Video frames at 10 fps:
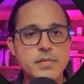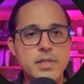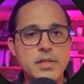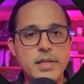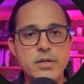
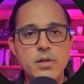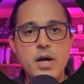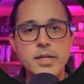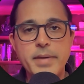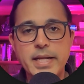that it'll
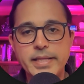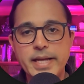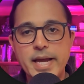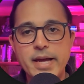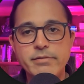automatically
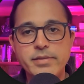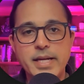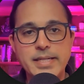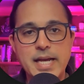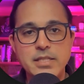have
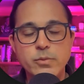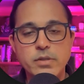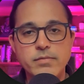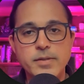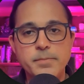that task
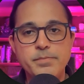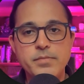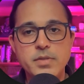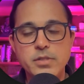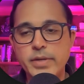workflow.
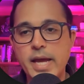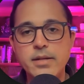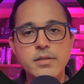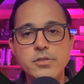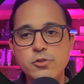So
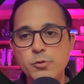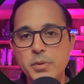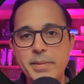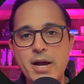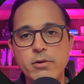again,
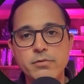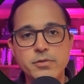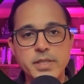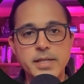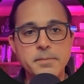super
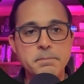powerful here.